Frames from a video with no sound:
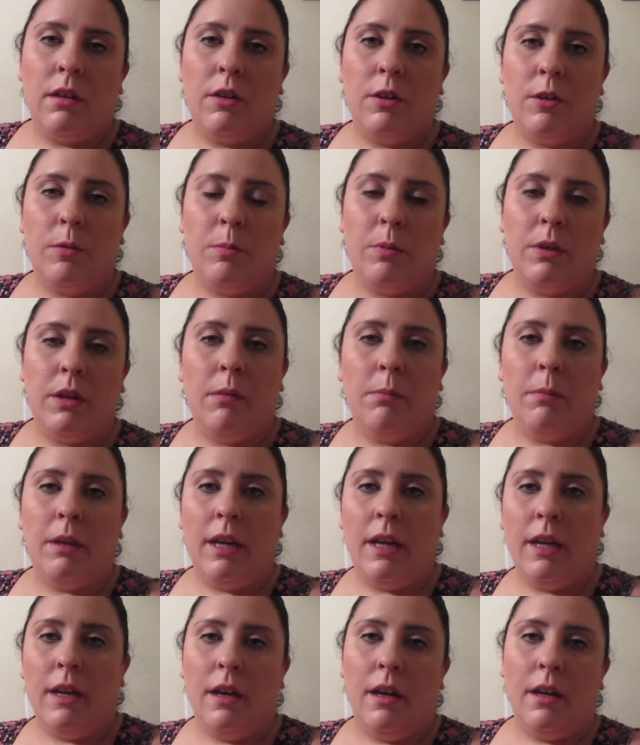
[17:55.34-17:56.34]
could be
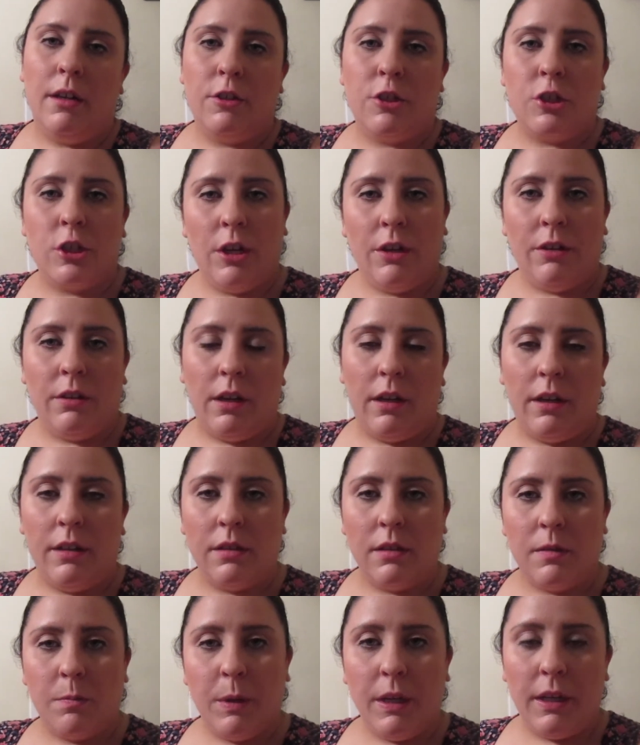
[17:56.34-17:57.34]
made on shared
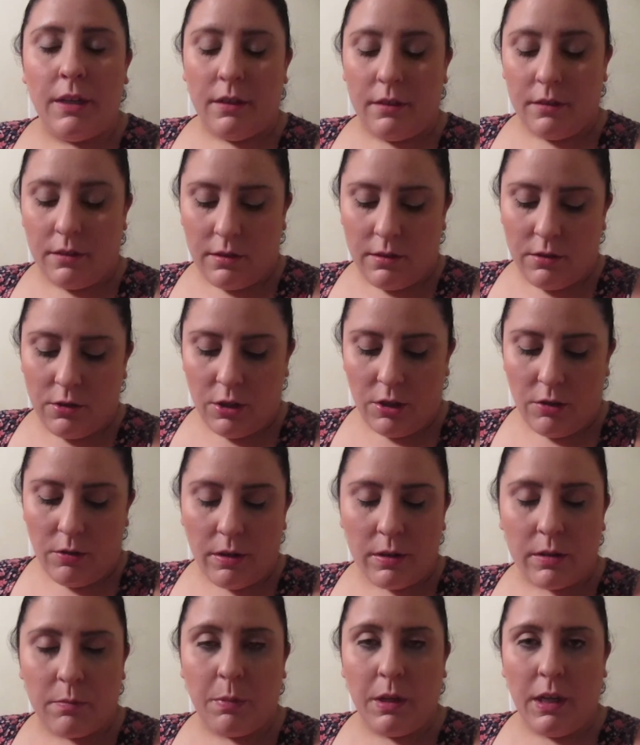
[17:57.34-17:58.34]
lines as peanuts. Gio
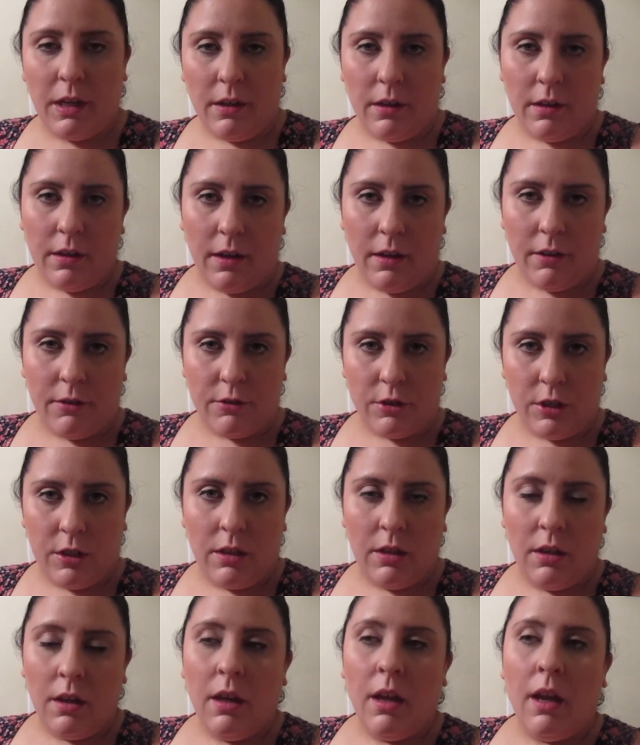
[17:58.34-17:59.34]
has peanut
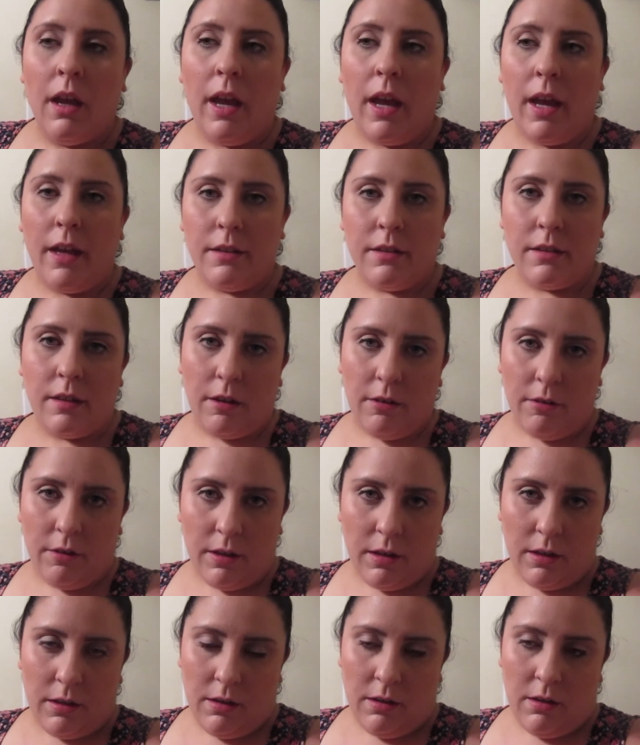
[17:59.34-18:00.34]
allergy and
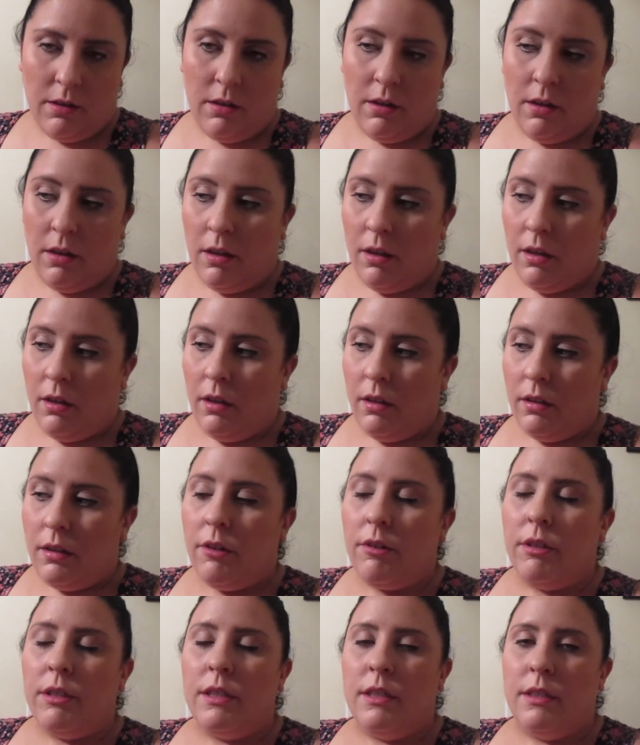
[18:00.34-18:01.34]
dairy,
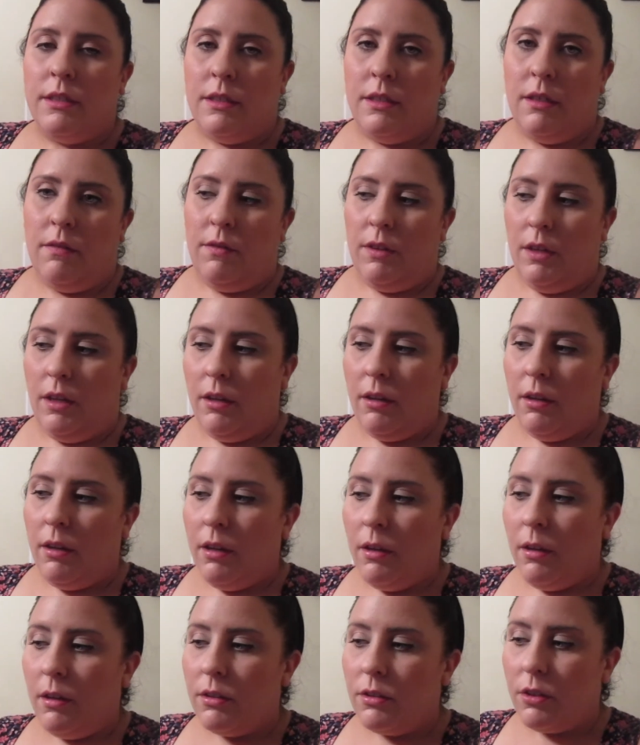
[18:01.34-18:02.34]
dairy sensitivity.
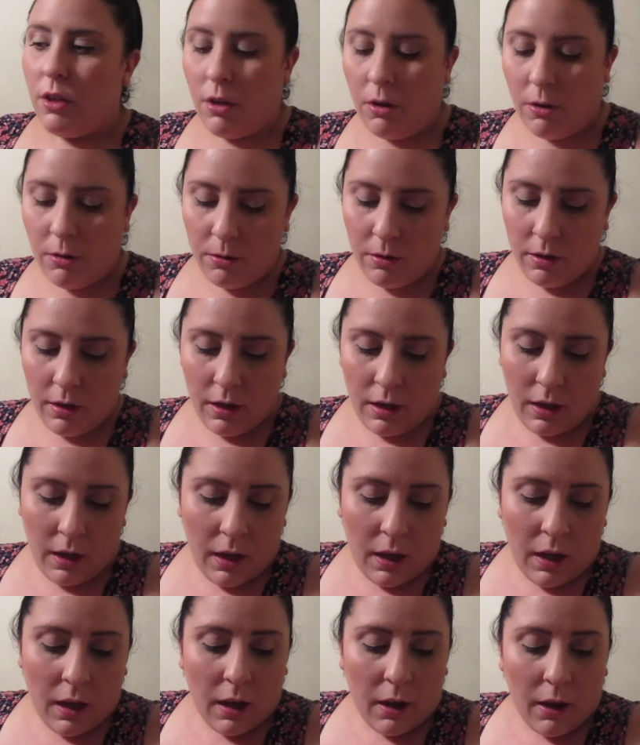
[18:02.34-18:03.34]
So
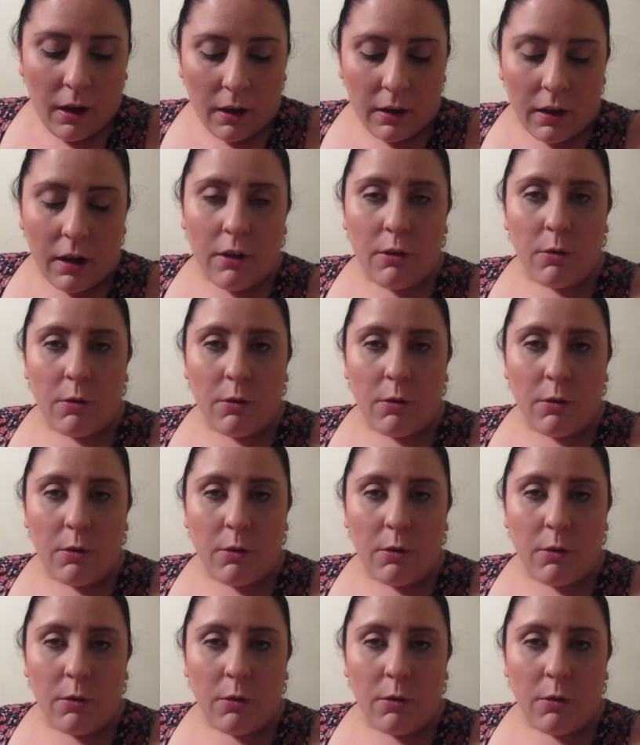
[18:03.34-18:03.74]
on